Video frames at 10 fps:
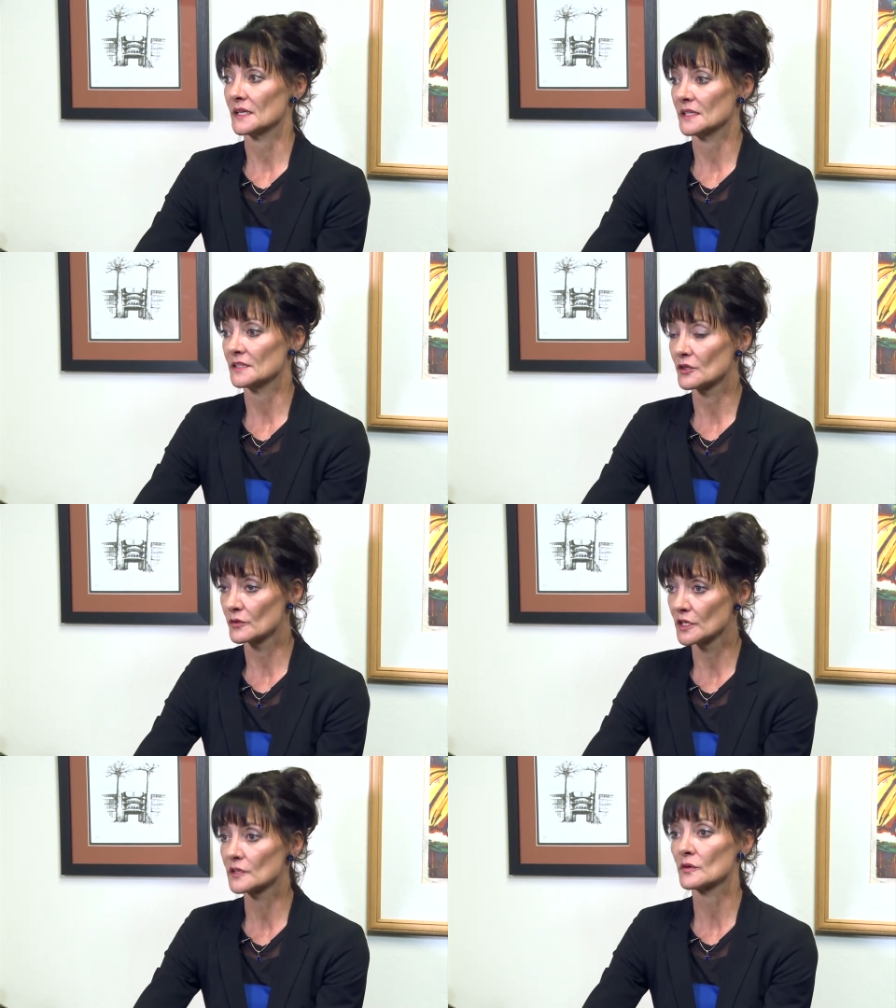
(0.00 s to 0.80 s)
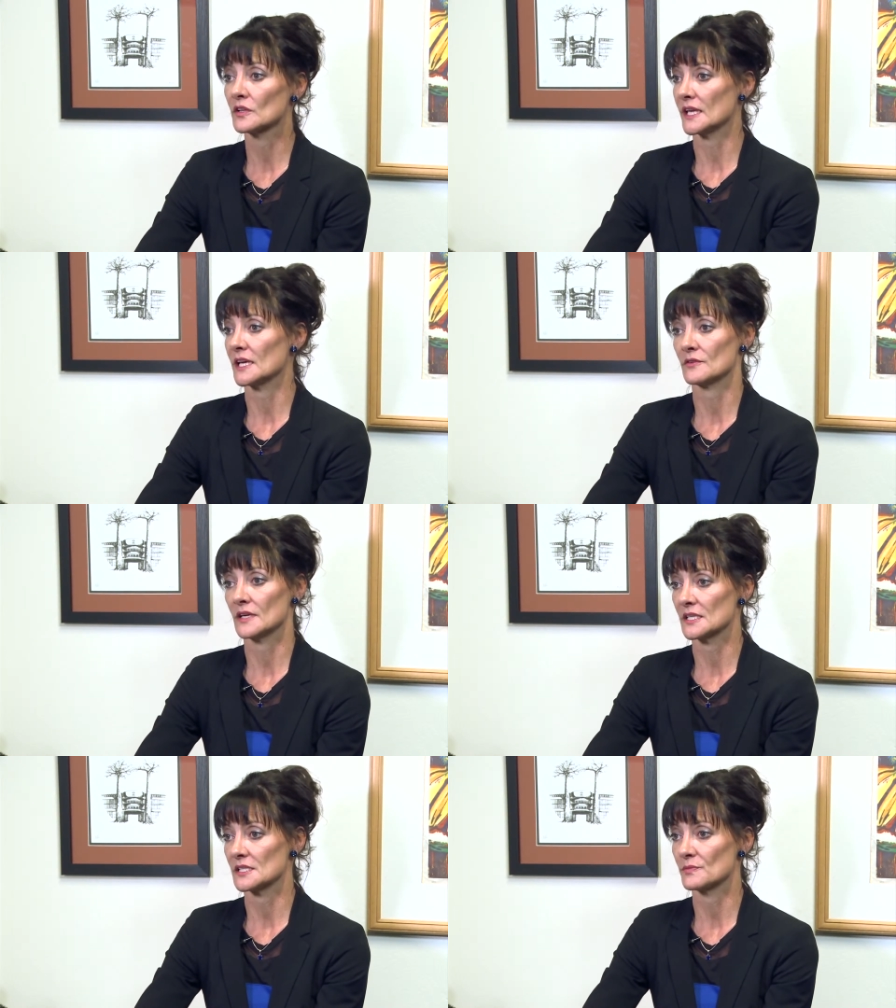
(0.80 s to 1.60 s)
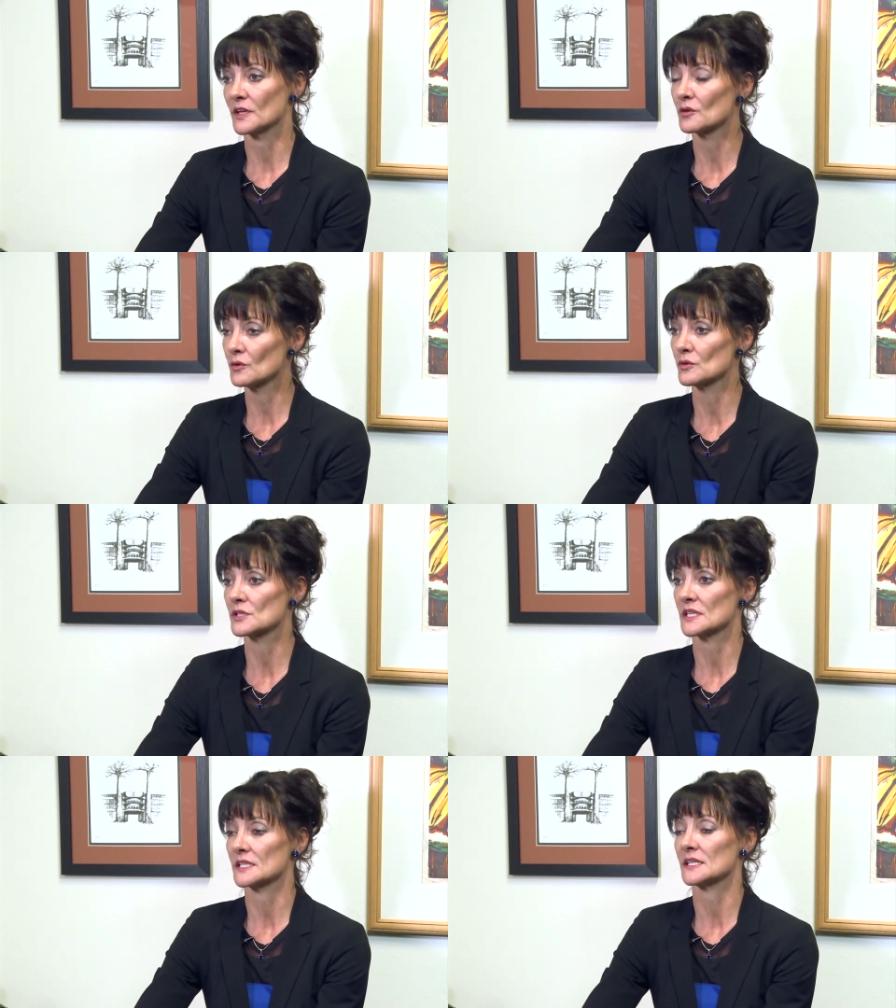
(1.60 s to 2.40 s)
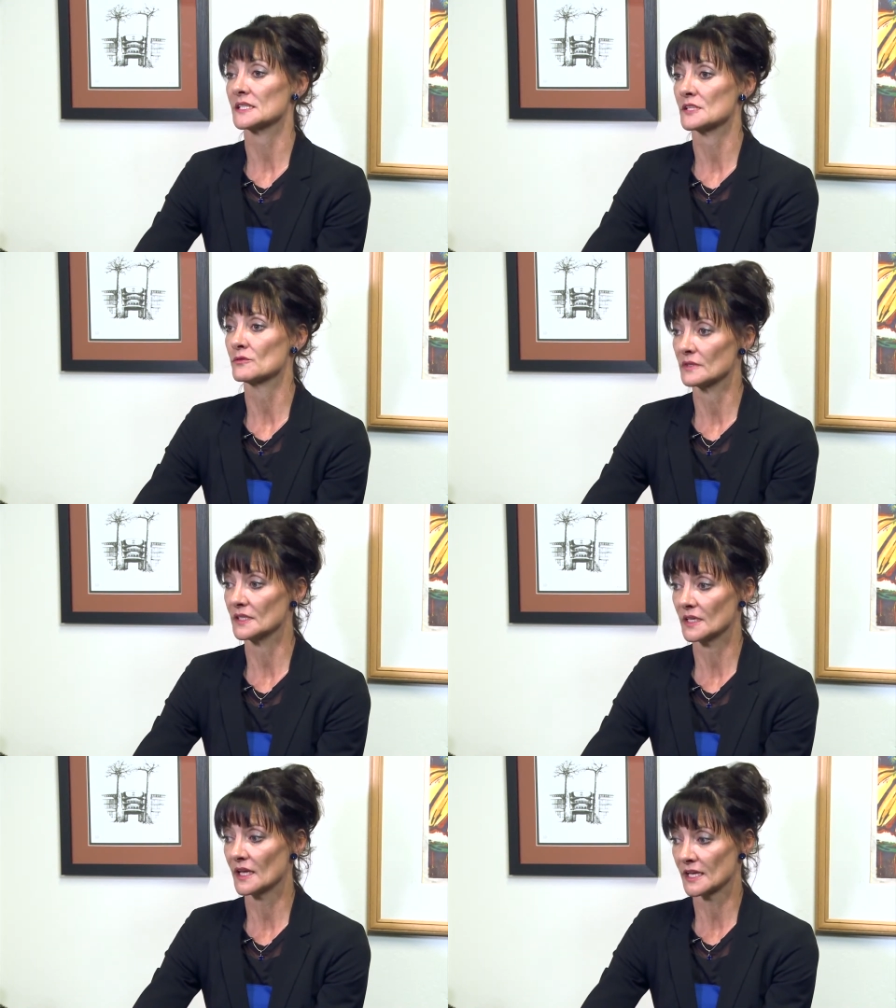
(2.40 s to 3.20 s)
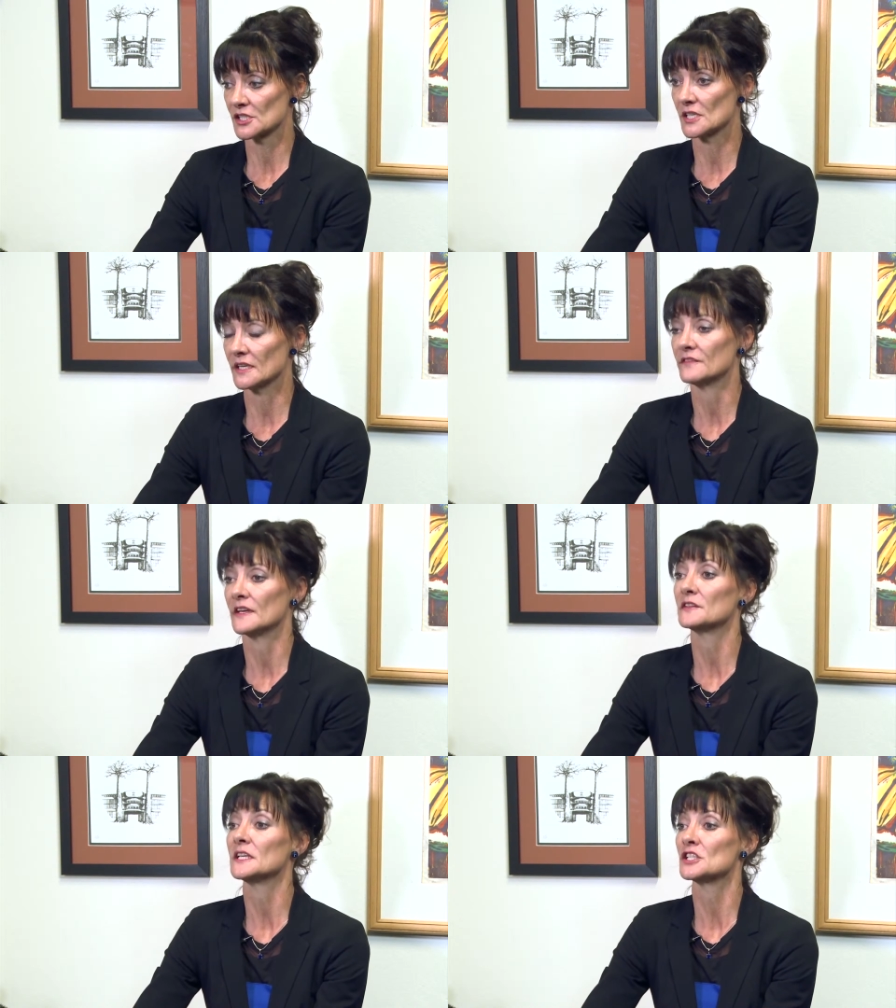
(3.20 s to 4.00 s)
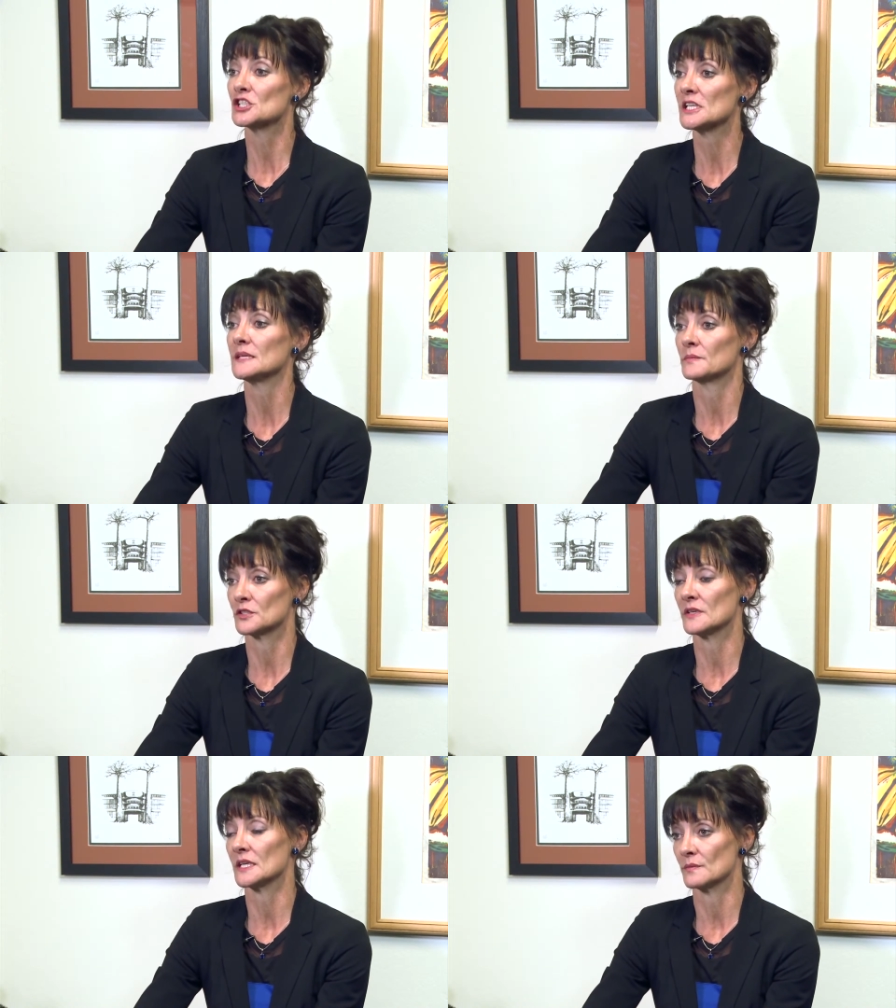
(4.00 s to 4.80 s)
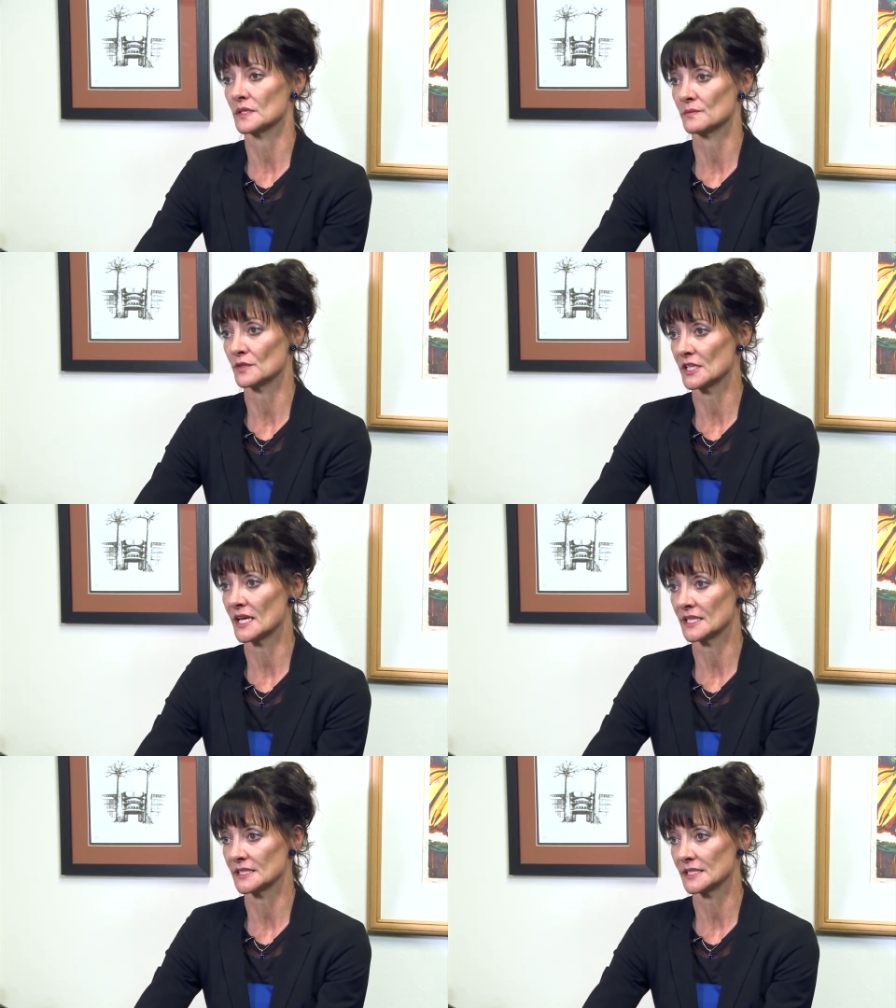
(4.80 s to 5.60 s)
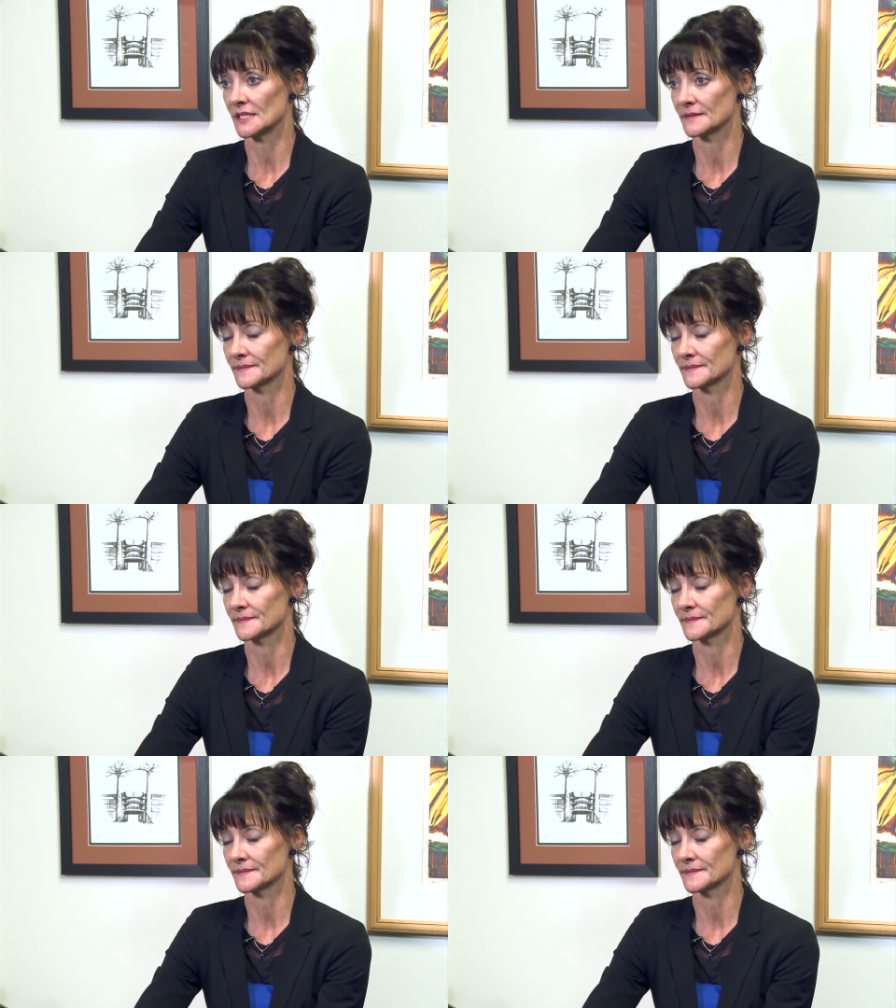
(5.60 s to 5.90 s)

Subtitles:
in the rural areas, because it is actually a very cheap treatment modality.